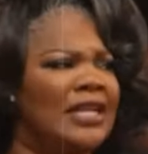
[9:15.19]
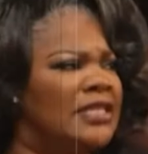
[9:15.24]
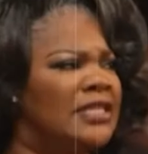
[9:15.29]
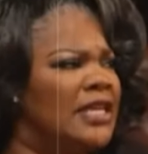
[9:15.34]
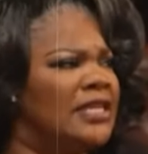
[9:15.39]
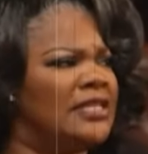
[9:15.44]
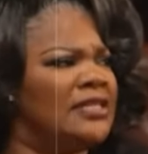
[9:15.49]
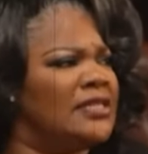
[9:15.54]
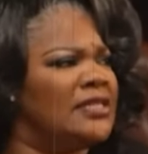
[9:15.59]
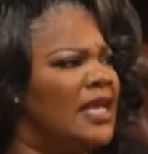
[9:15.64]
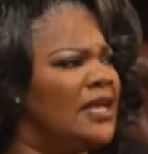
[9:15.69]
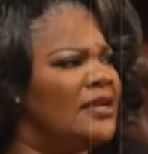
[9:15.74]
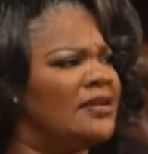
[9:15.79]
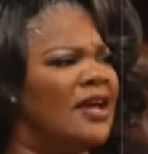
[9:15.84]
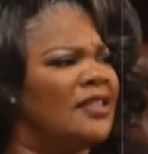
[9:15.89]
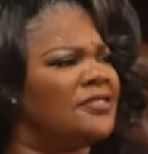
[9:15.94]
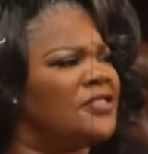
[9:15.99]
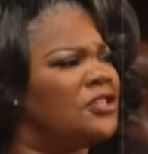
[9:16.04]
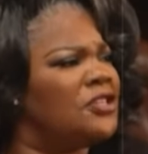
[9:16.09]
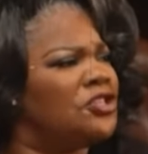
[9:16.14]
I didn't say
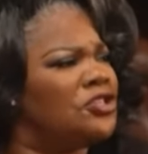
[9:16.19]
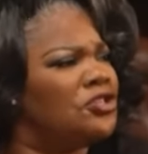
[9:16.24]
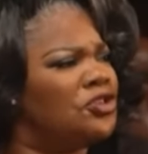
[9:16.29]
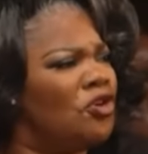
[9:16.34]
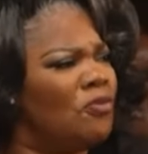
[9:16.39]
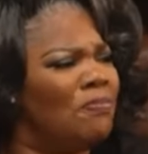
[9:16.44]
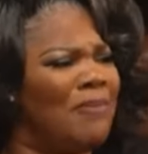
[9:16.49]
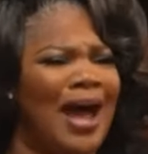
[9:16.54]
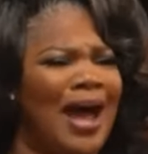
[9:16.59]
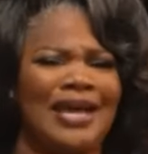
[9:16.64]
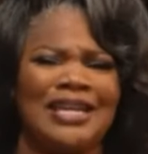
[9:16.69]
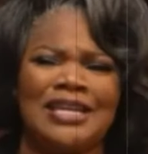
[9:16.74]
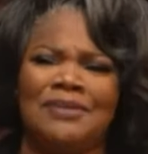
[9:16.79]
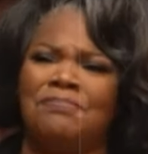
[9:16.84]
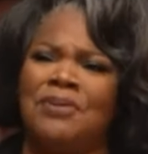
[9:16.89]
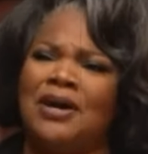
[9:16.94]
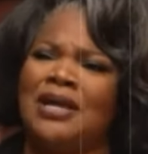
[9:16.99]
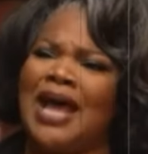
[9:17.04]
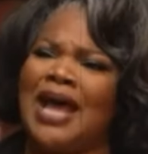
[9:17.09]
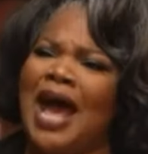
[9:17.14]
nothing to
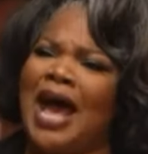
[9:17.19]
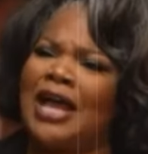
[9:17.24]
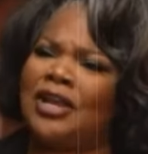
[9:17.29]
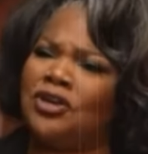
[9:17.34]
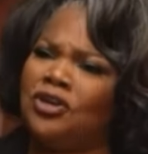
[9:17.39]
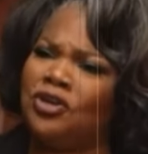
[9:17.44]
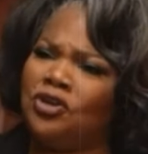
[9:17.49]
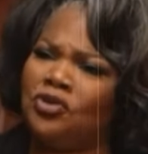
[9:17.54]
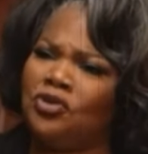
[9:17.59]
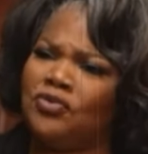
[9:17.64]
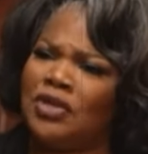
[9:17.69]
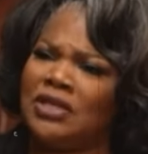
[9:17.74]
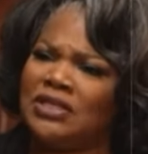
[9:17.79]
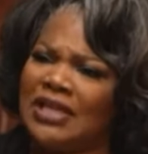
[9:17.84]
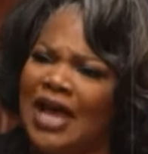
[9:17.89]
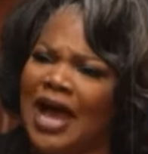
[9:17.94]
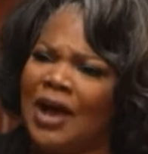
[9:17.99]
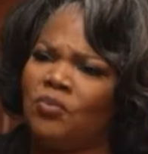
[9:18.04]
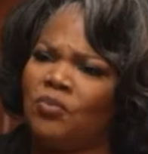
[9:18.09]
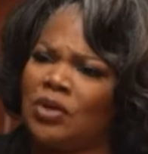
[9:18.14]
nobody, but I knew
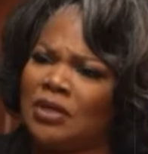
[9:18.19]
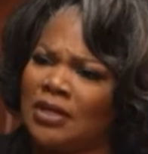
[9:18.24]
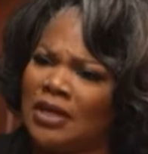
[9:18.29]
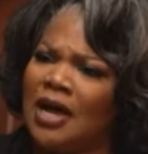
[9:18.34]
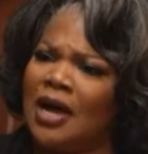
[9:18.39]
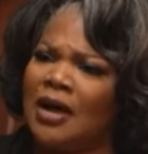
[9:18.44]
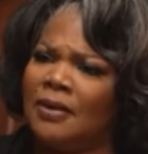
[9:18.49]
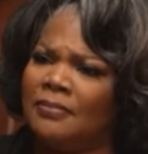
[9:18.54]
the time would